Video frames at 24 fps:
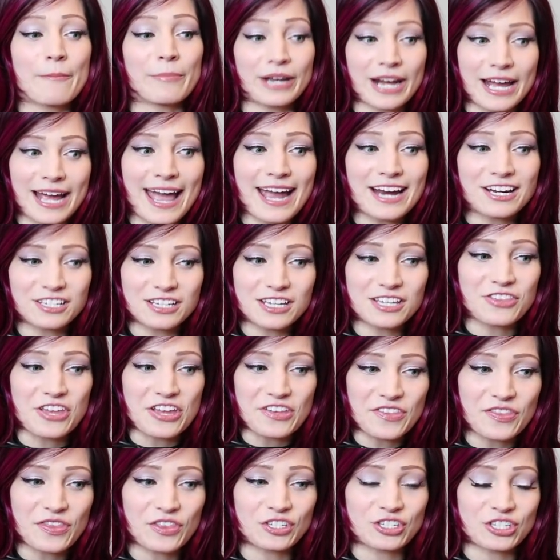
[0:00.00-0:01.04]
But I actually
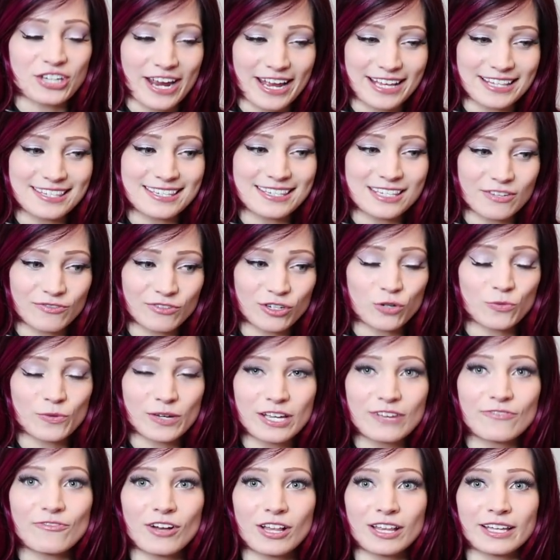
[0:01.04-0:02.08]
think that the chances of your
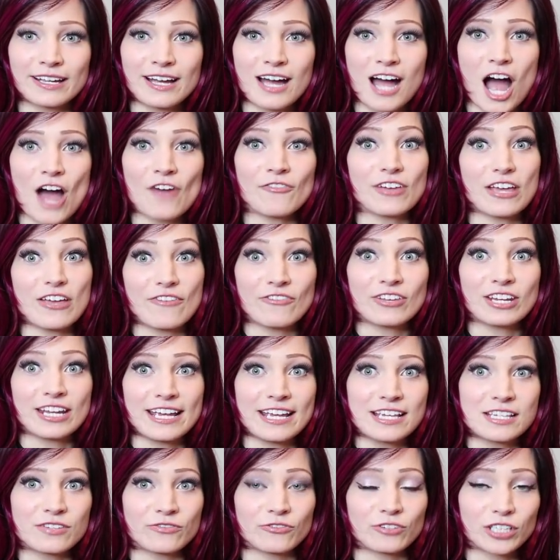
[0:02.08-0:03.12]
wig falling off if it
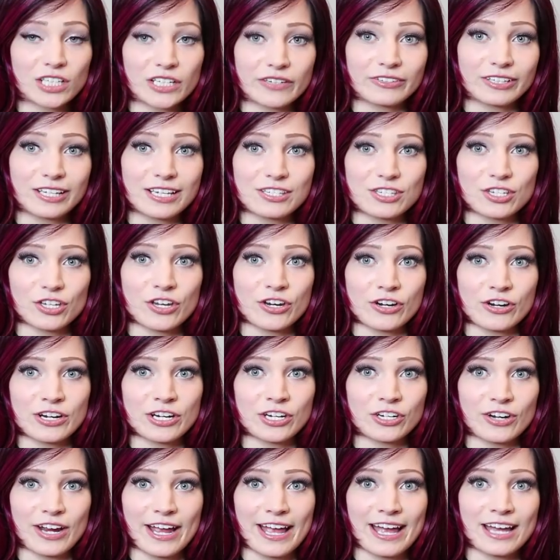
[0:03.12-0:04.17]
is really really secure
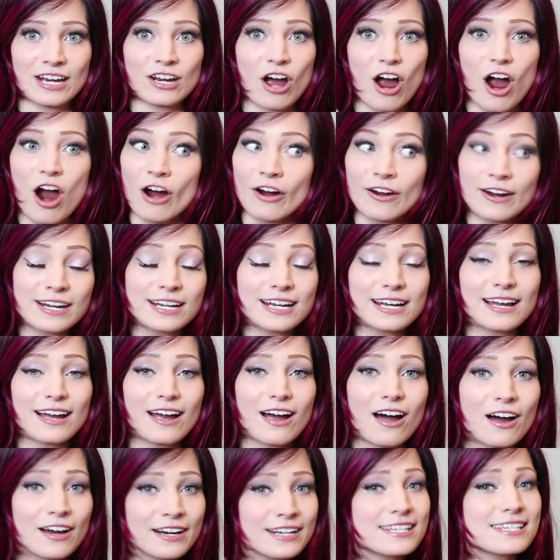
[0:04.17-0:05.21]
in your head aren't
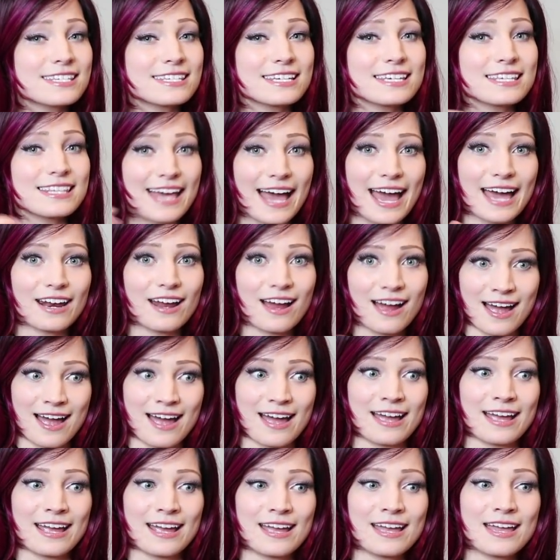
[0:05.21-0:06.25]
honestly that
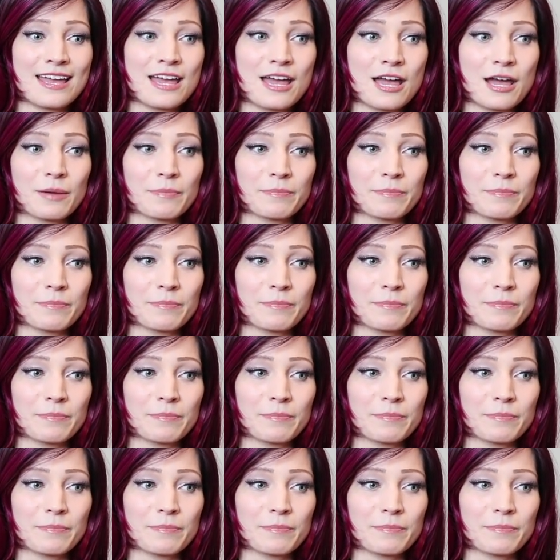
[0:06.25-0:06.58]
high.